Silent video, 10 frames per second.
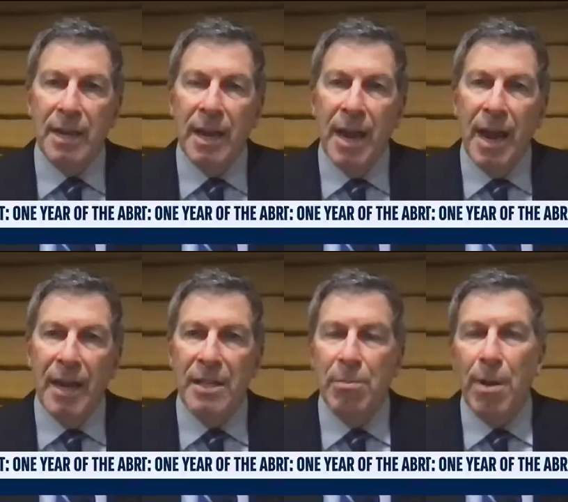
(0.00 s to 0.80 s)
sees it.
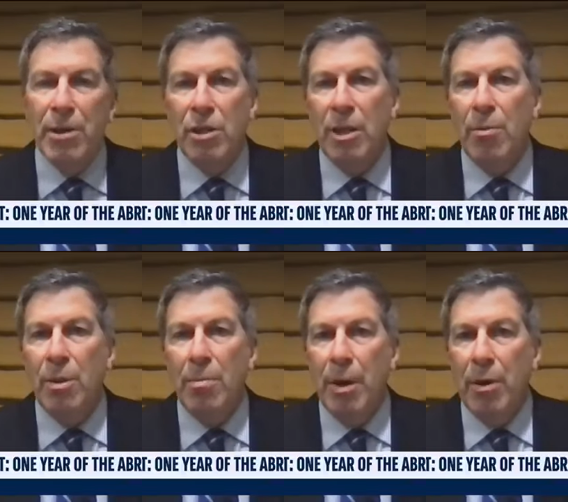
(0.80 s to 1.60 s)
And especially
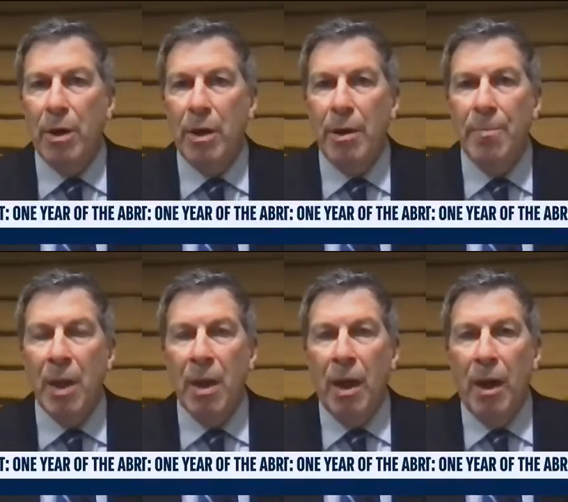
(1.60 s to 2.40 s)
with America
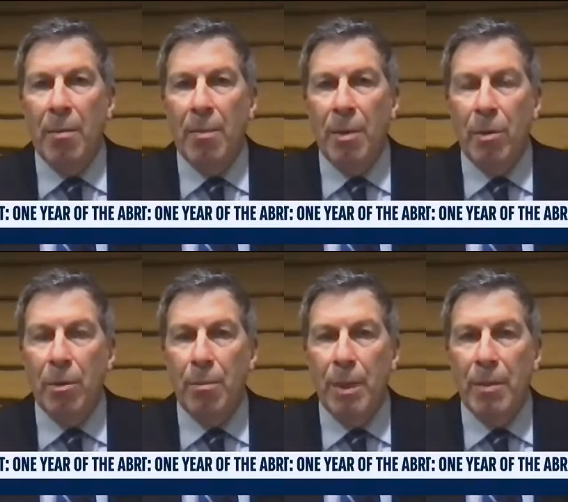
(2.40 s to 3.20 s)
um,
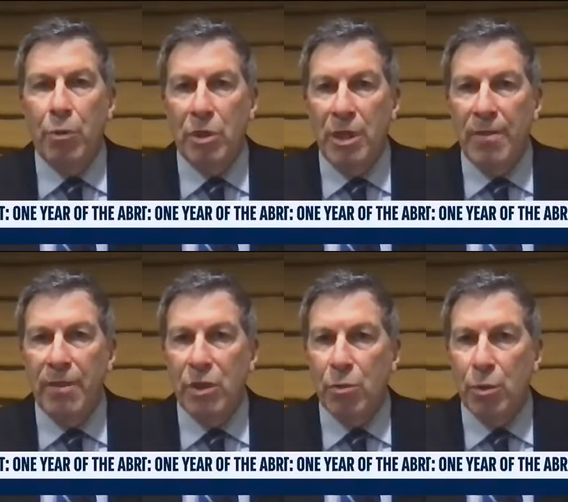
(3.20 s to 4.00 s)
being
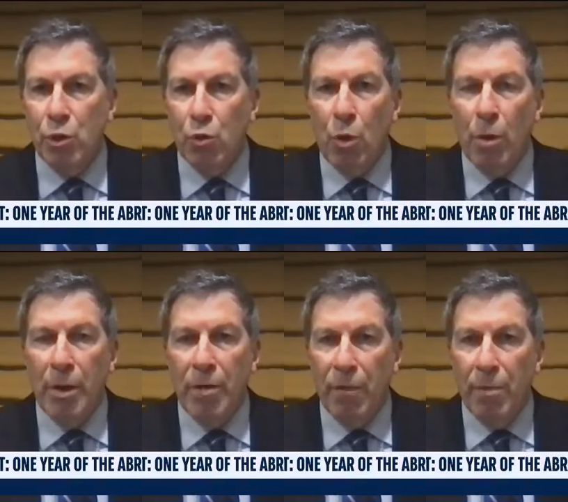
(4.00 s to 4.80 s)
perceived as
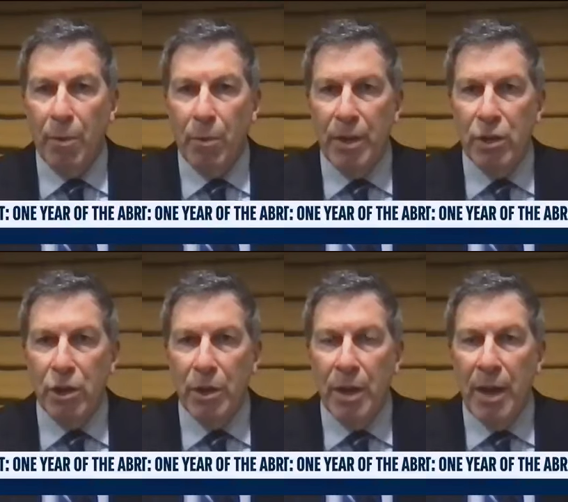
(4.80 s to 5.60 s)
withdrawing from the
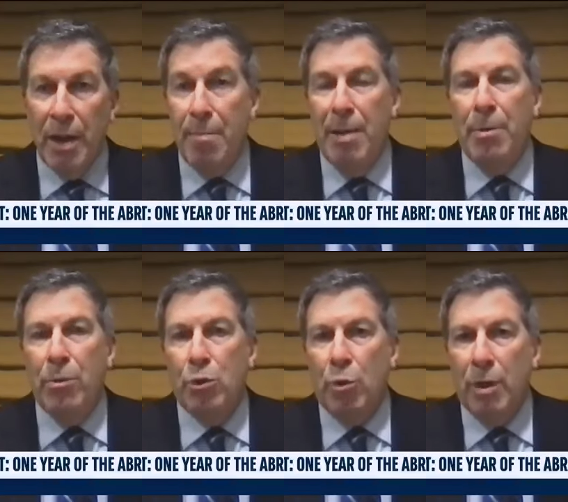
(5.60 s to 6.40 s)
region and maybe
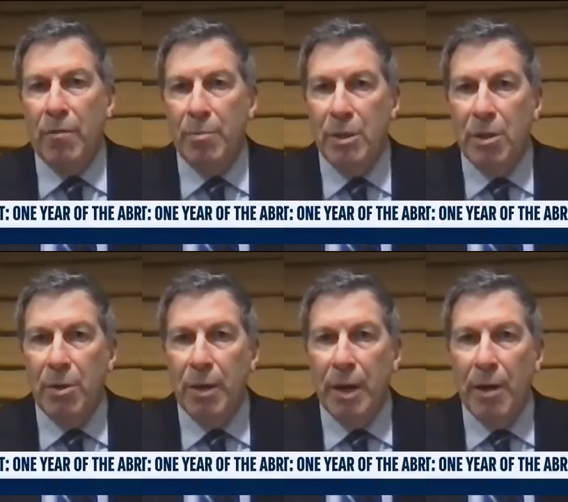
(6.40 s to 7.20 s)
withdrawing from
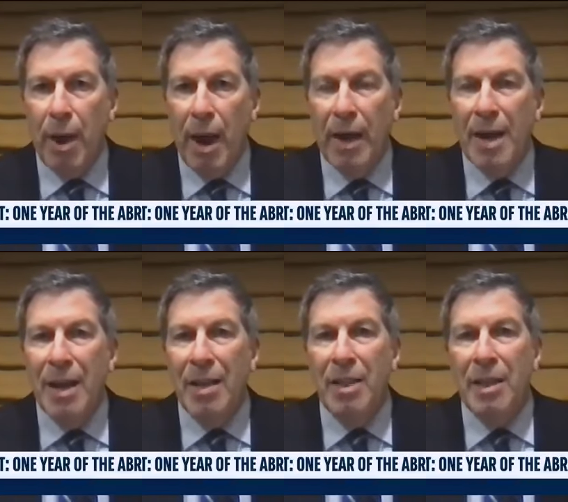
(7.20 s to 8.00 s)
Syria and Iraq,
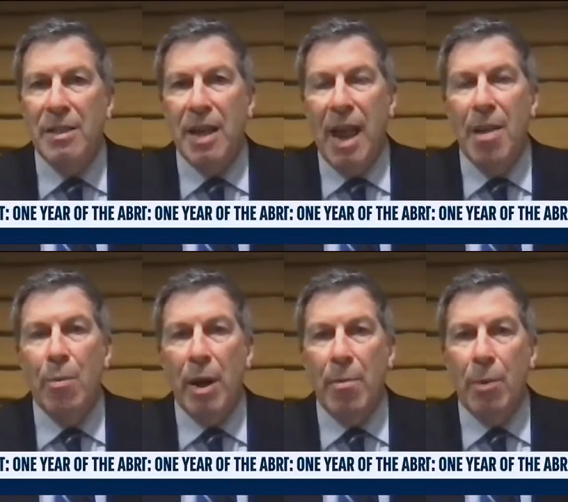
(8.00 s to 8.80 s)
this
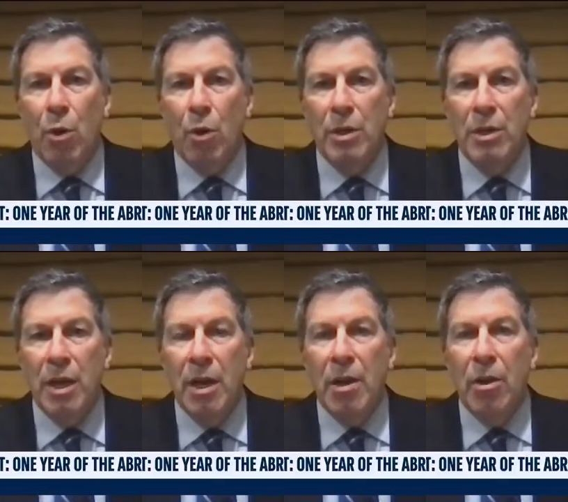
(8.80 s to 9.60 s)
Abraham Accords
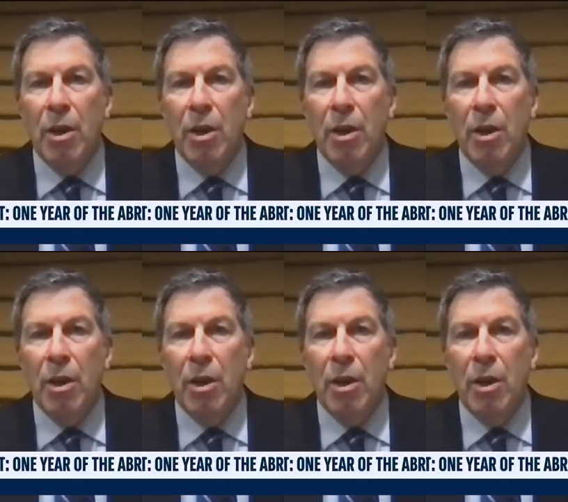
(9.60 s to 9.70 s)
